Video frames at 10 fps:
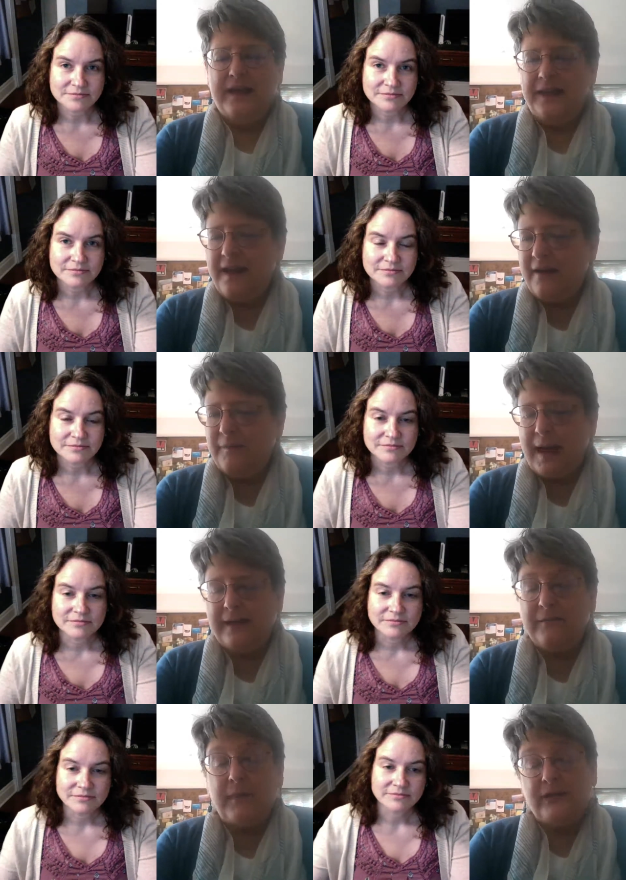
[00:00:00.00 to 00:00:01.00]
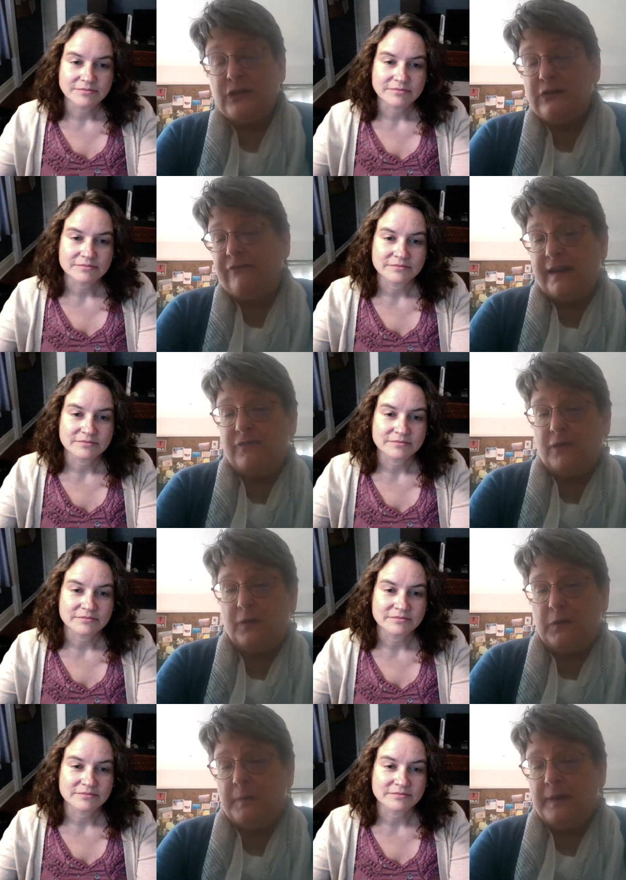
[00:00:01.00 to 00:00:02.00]
Speaker 1: Yeah, my, my two
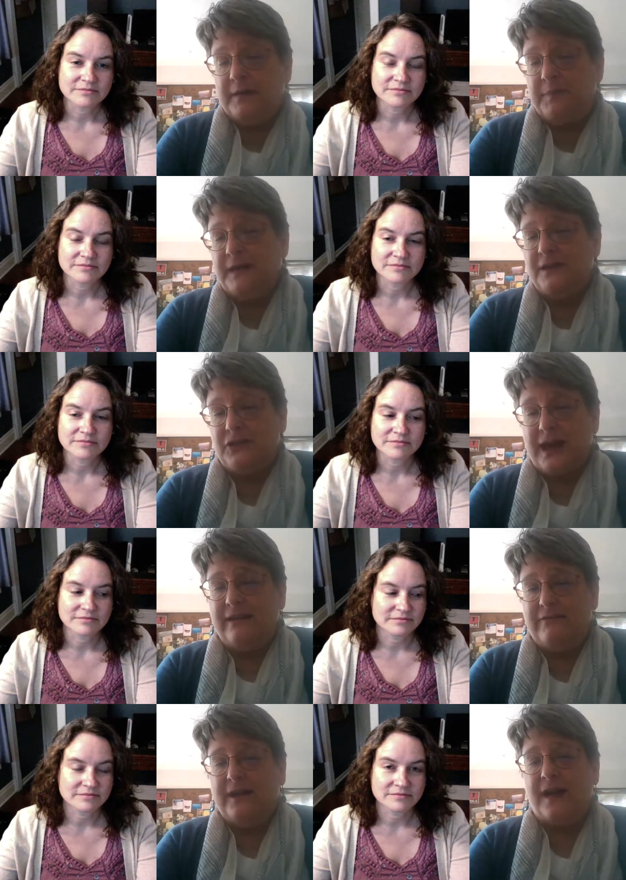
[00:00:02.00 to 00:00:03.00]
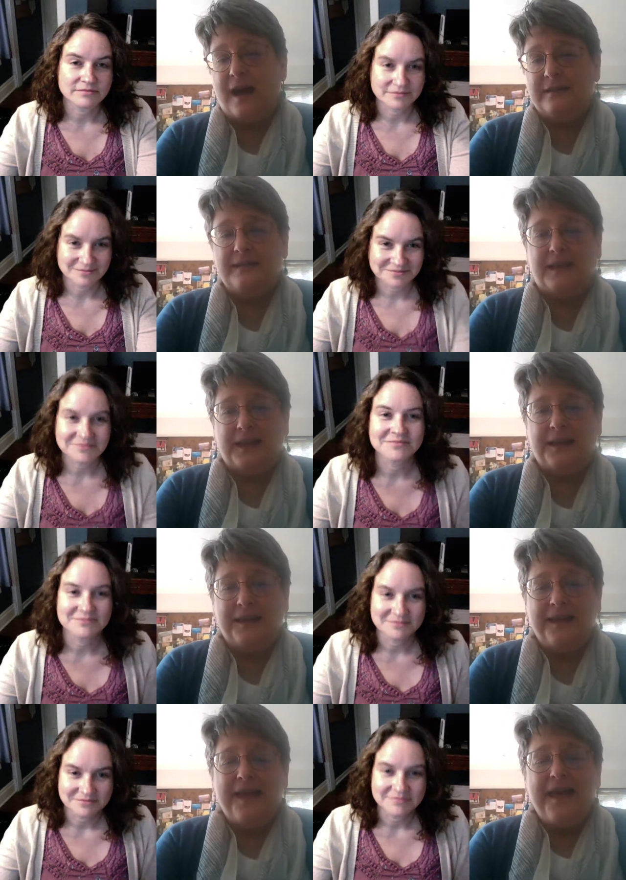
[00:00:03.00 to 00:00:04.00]
favorite would be Piaget and
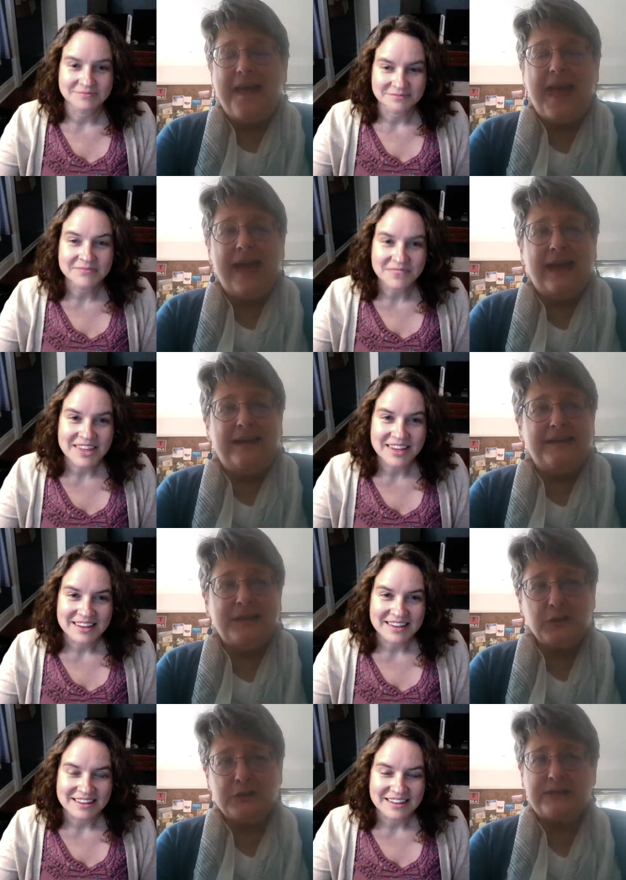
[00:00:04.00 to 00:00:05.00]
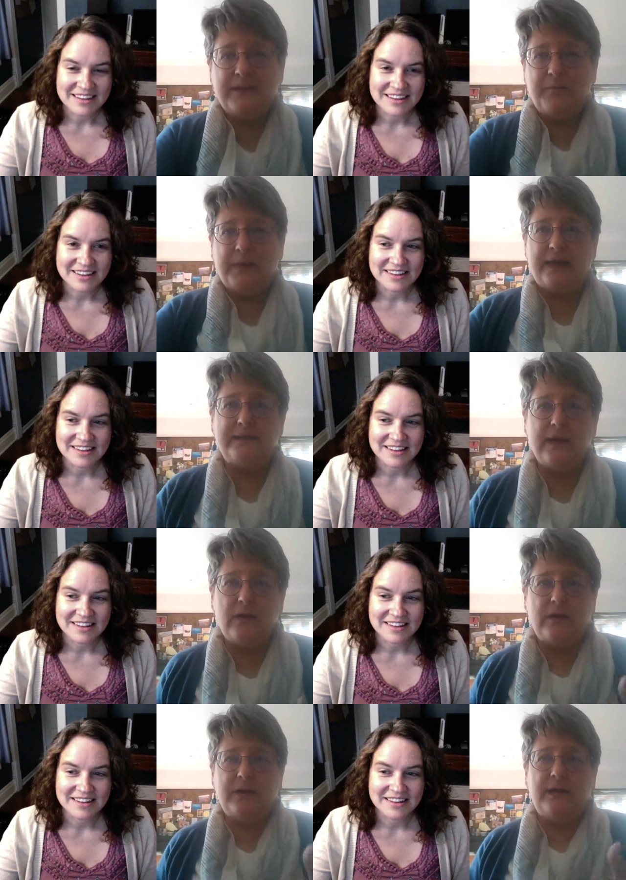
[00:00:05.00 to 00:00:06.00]
Vygotsky. And it's interesting because
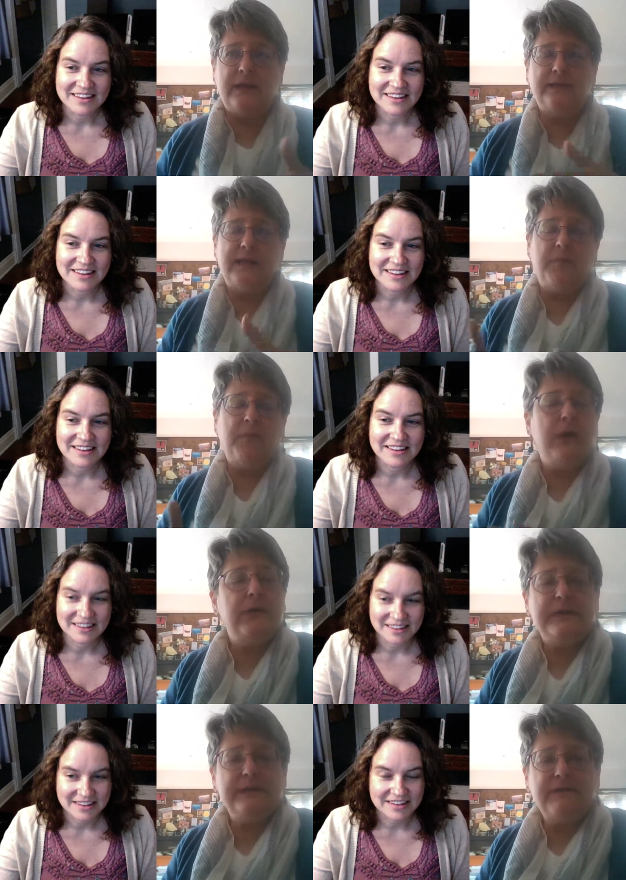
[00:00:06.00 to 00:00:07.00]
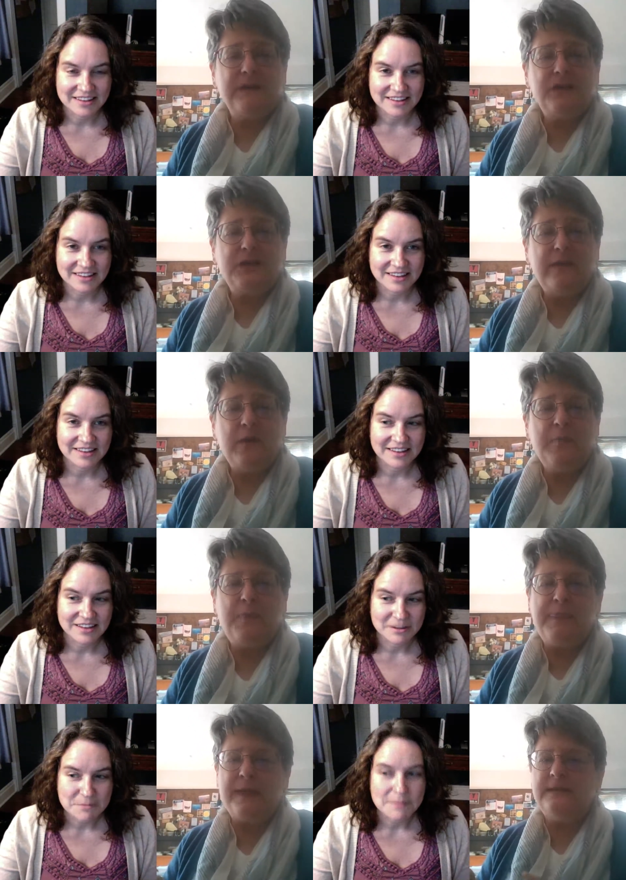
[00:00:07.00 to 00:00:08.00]
they're contemporaries of each other,
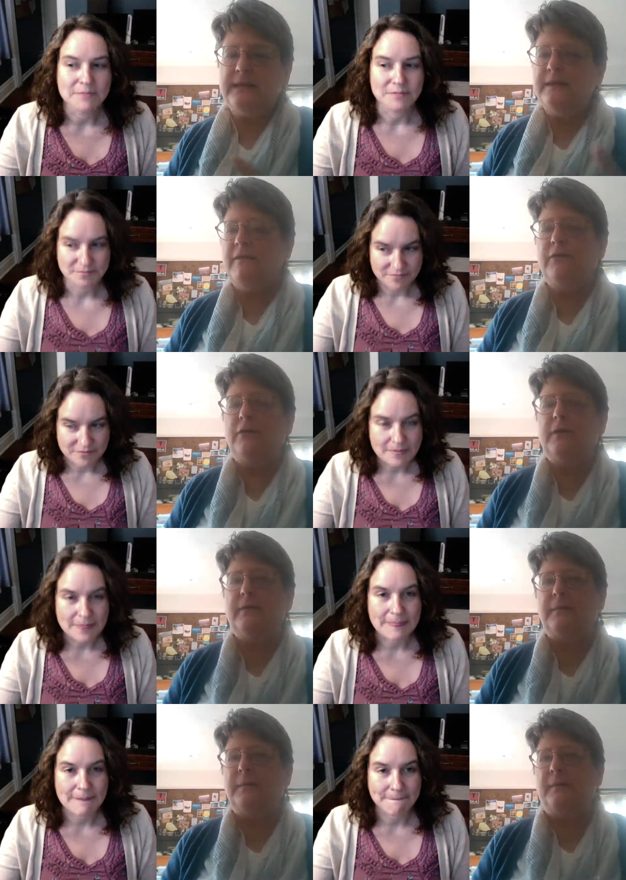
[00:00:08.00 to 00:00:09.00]
but they did never